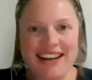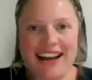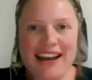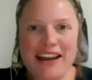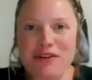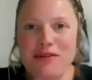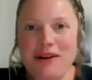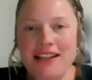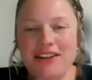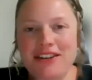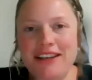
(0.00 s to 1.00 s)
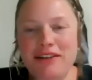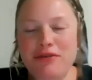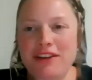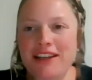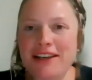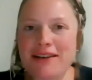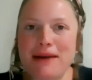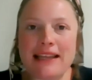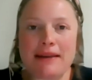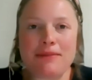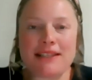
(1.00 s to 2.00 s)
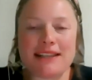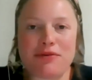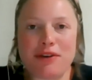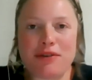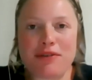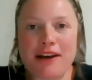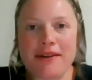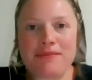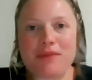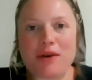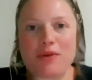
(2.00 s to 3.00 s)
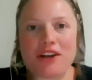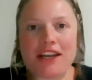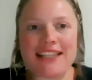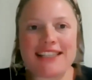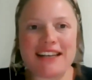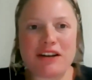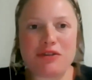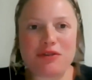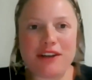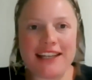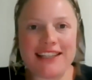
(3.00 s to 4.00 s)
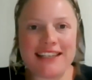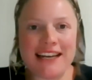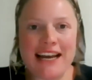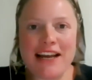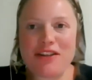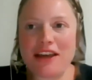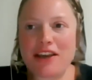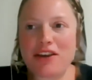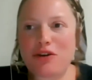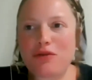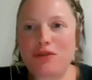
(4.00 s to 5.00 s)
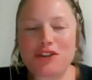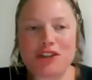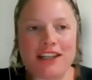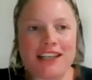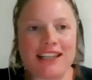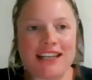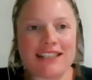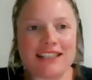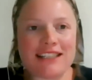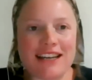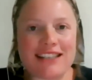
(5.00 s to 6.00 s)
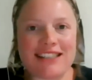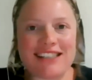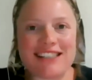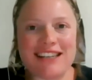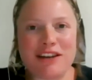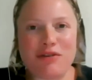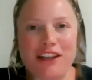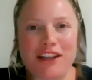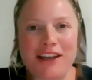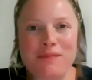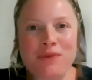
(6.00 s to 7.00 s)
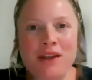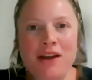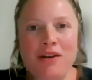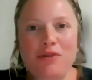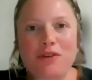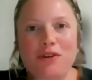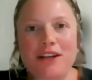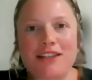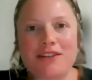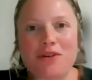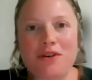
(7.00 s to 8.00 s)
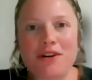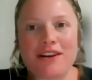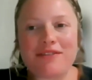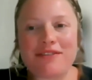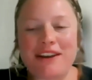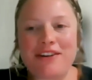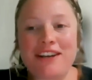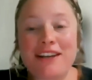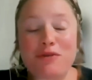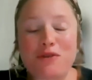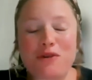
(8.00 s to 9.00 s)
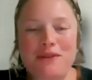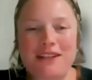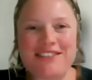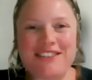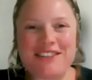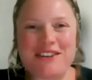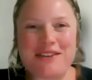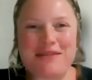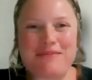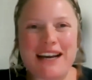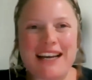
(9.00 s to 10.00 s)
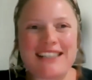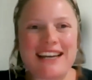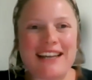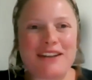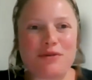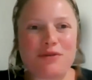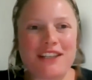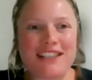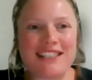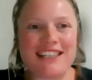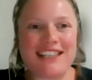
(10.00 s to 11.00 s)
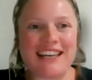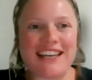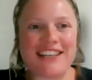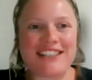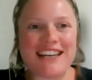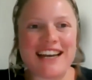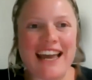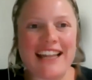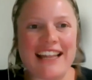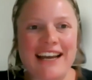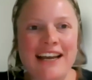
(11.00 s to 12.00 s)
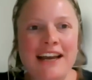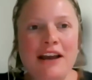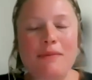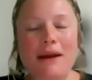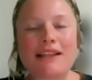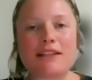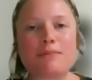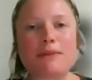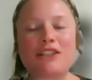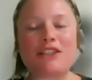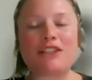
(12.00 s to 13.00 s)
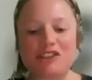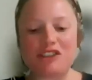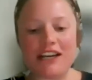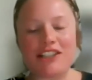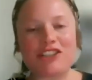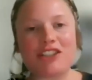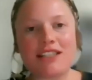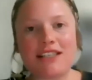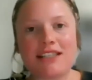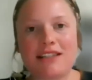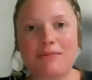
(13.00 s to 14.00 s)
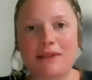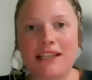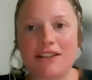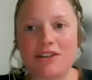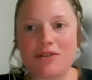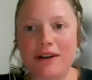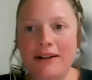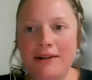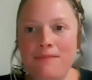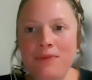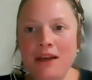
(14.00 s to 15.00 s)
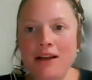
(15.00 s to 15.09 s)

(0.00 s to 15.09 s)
Hi everyone, good evening. My name is Aviva. I work at Telford. Thank you all for joining us this evening for a talk, a very informative talk by Diana Finzi. Thank you, Diana, about the special education system in Israel.